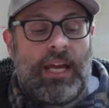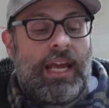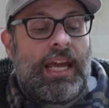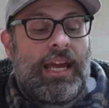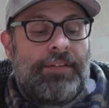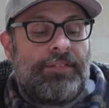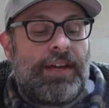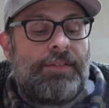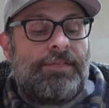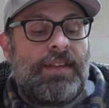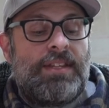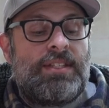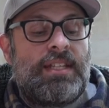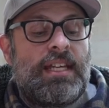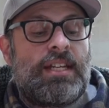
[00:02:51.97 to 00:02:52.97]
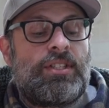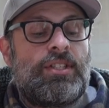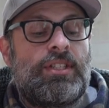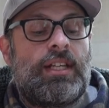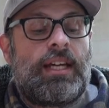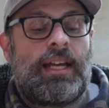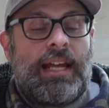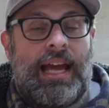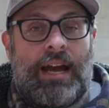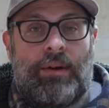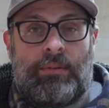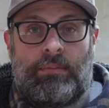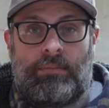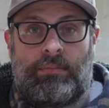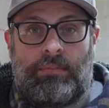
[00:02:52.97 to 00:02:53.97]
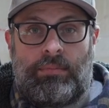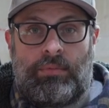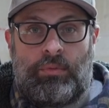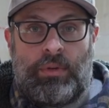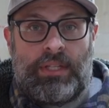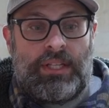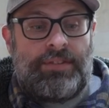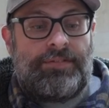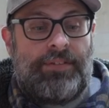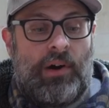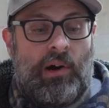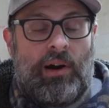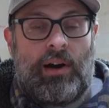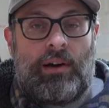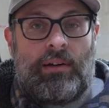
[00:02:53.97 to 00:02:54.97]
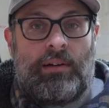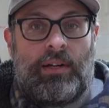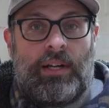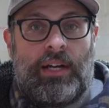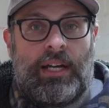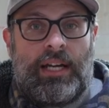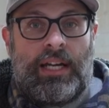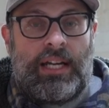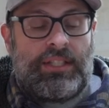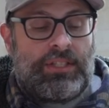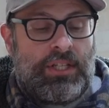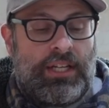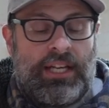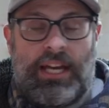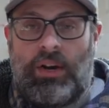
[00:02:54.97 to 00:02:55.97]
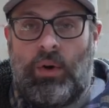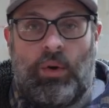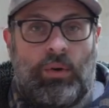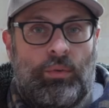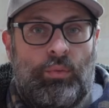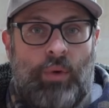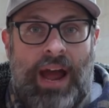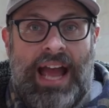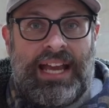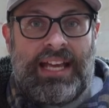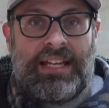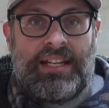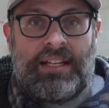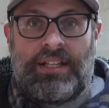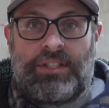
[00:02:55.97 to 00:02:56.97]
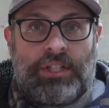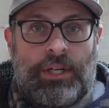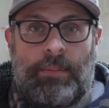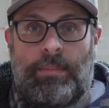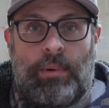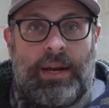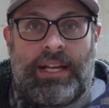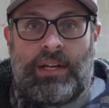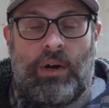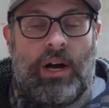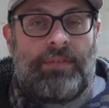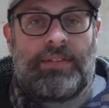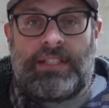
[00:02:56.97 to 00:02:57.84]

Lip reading: If this thing is sticking out really far, it's going to get all ragged and it's going to break off.